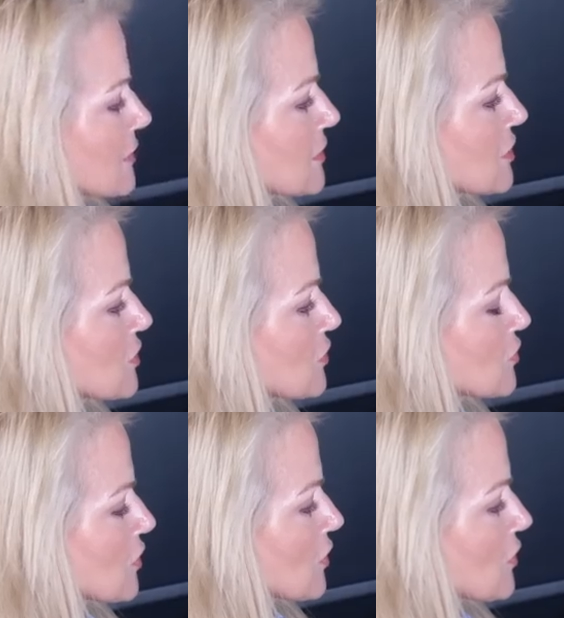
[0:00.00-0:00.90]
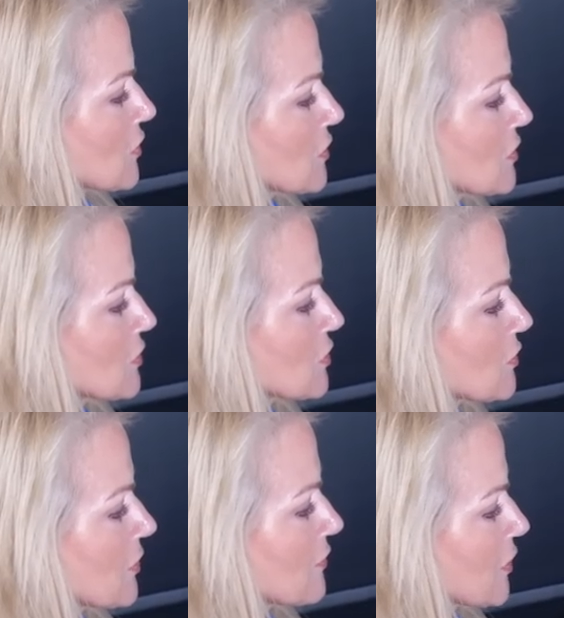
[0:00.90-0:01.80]
to neutral to
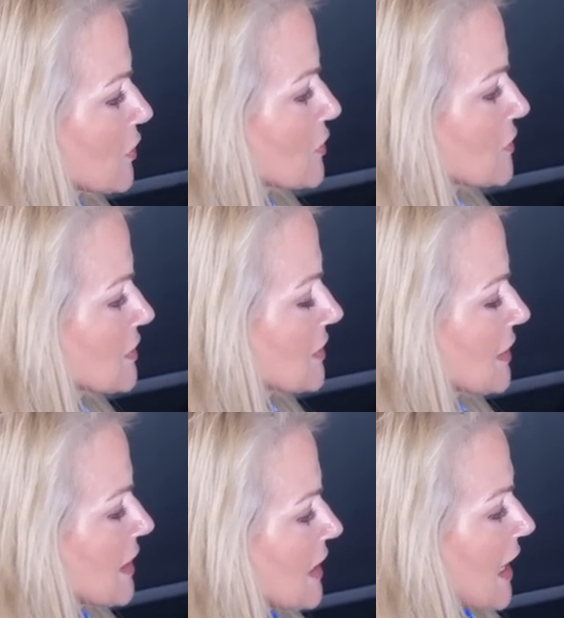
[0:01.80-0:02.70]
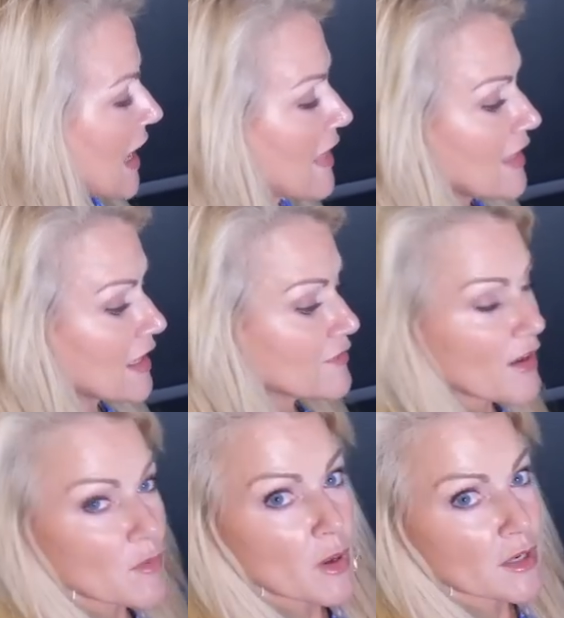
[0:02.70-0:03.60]
reverse. And then if
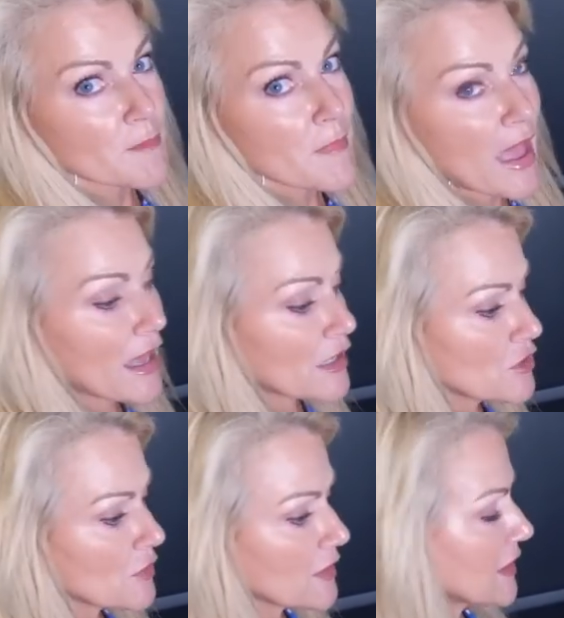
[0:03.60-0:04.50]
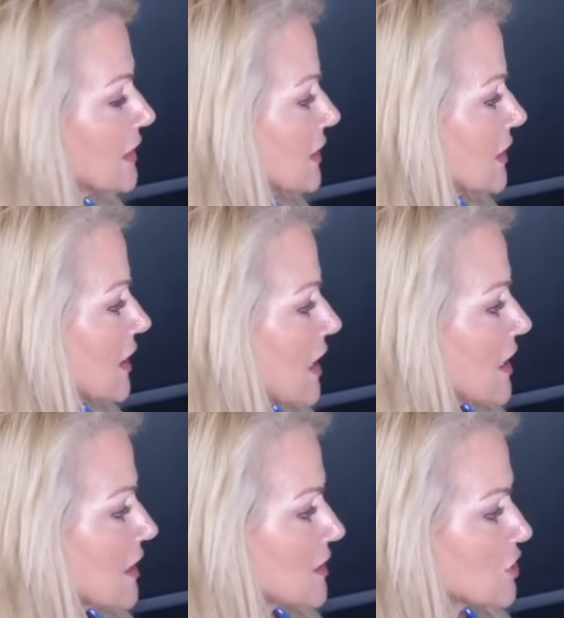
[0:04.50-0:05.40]
I wanna manually
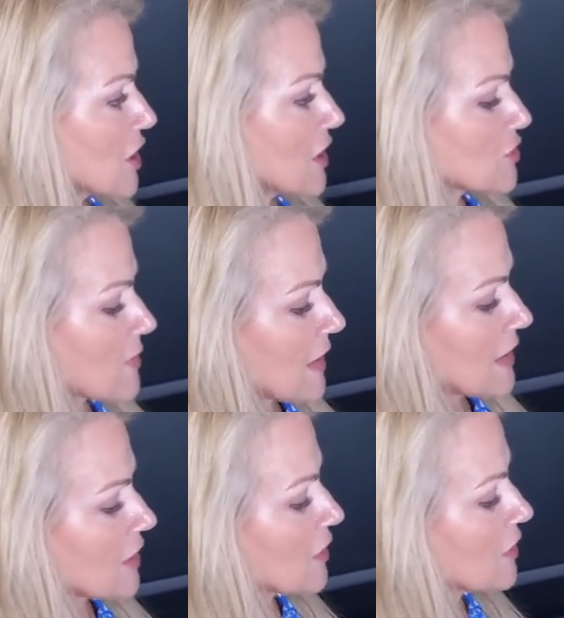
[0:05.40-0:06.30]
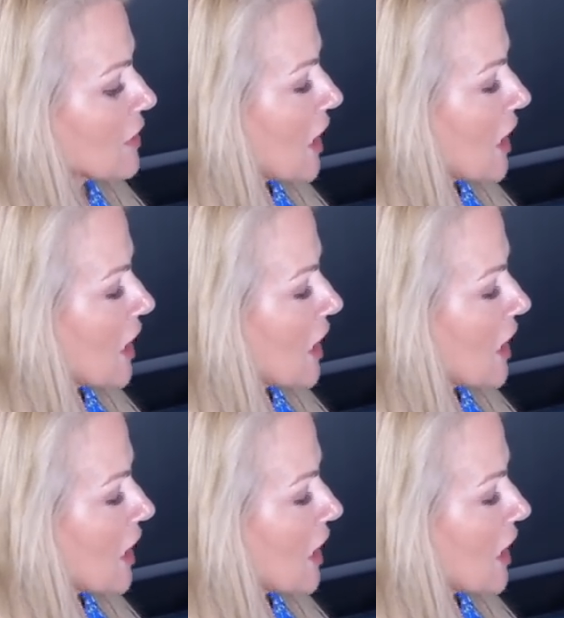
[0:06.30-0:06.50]
uh, change my gear,